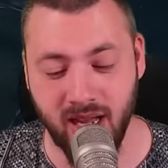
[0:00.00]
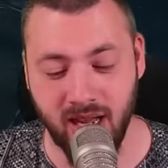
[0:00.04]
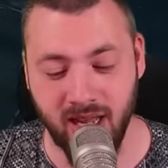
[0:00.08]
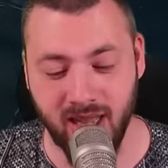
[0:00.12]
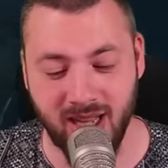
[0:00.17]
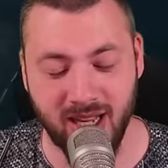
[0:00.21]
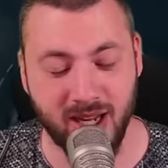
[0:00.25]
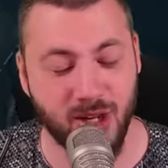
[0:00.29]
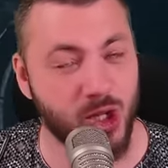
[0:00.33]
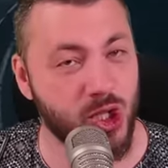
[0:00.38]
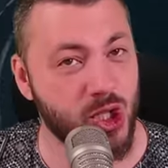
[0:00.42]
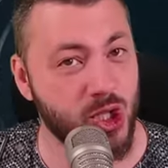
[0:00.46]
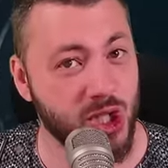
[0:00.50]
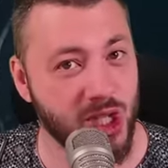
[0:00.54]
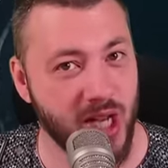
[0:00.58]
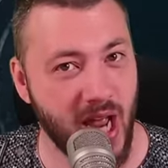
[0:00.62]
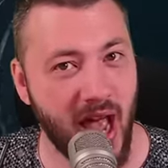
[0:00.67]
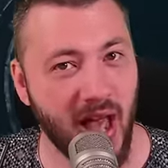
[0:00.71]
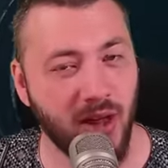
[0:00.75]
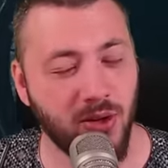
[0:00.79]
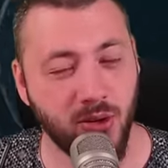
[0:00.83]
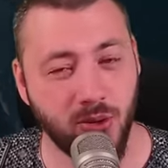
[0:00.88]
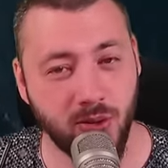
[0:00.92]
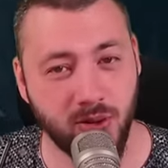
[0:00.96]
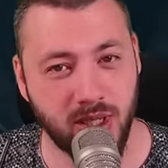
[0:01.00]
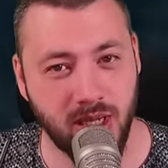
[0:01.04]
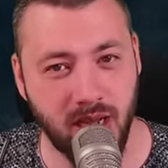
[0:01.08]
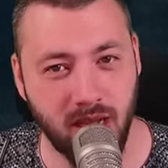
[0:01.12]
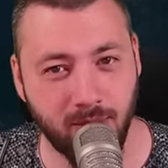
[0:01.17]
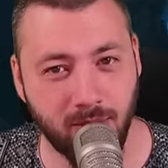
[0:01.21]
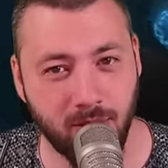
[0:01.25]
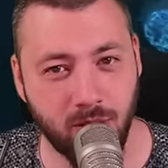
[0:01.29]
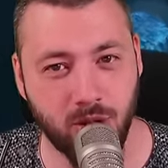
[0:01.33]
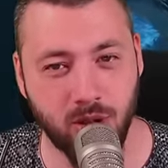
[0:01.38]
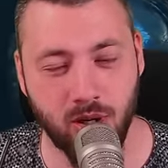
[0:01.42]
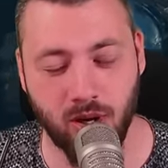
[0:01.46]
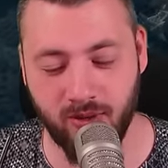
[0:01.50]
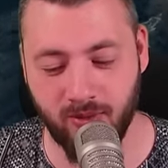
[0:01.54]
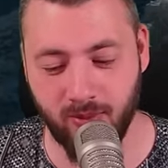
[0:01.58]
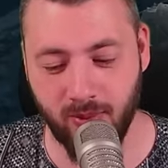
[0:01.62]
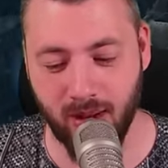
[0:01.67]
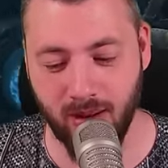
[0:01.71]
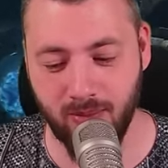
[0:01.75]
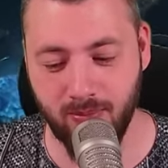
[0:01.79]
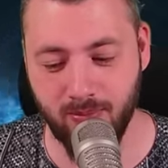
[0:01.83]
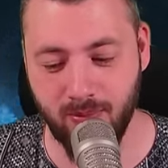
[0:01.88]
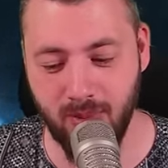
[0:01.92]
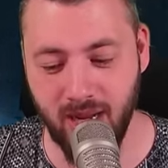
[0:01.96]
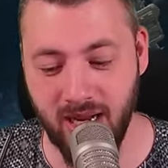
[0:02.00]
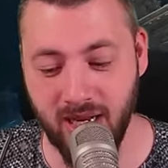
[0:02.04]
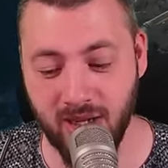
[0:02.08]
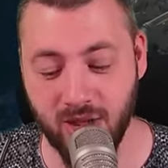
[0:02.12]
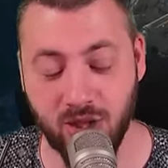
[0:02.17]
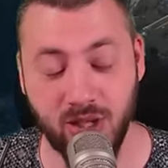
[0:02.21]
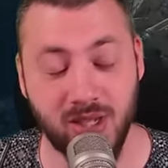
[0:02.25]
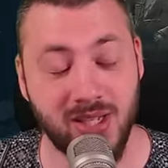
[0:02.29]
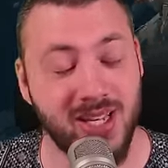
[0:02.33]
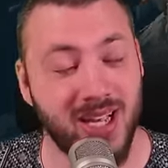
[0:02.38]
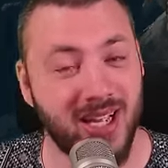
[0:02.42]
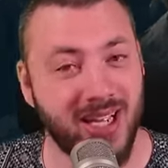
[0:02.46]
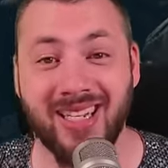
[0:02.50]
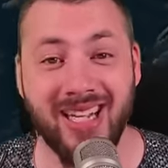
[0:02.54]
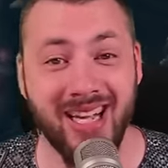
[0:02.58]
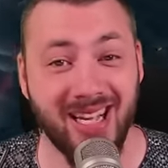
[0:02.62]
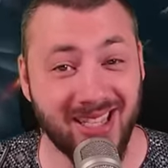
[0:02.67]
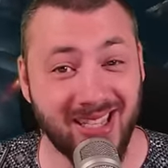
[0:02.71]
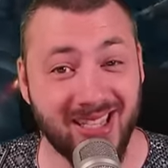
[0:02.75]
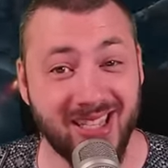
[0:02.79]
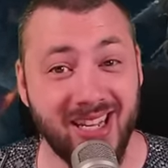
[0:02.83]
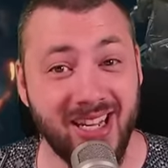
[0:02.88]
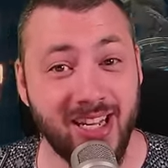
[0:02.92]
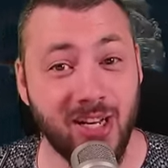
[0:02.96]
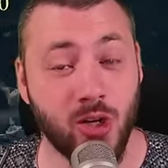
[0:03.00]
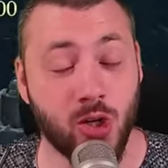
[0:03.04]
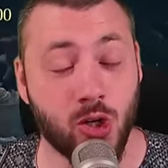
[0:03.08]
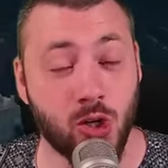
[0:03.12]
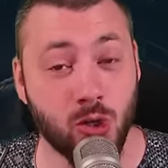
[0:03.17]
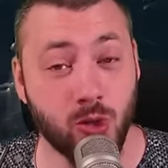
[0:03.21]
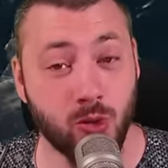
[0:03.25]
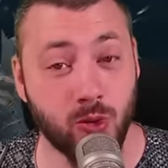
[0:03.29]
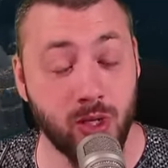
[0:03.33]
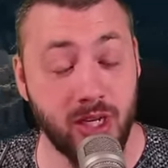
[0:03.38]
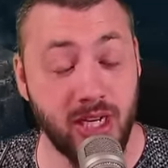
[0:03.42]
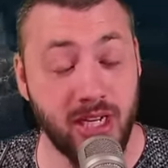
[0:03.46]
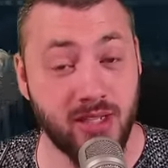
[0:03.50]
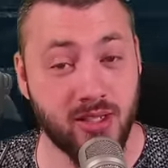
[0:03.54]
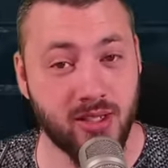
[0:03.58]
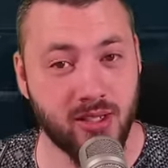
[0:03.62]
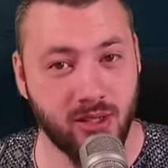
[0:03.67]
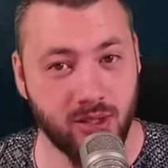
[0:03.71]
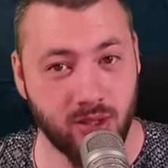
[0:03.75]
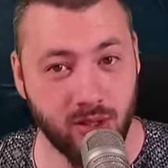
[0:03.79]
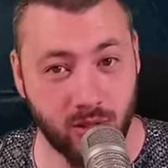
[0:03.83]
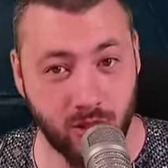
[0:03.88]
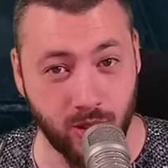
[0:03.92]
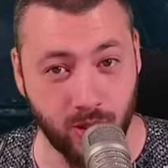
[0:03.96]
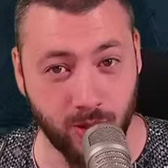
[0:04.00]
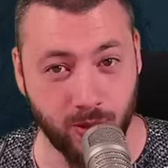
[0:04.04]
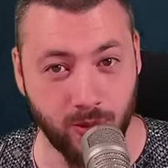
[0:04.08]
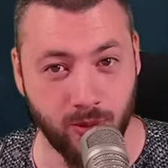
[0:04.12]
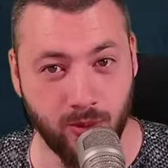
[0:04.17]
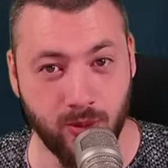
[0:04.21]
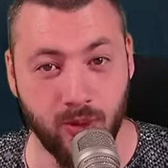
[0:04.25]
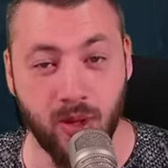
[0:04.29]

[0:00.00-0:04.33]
the Shadow damage of my mages gets increased too.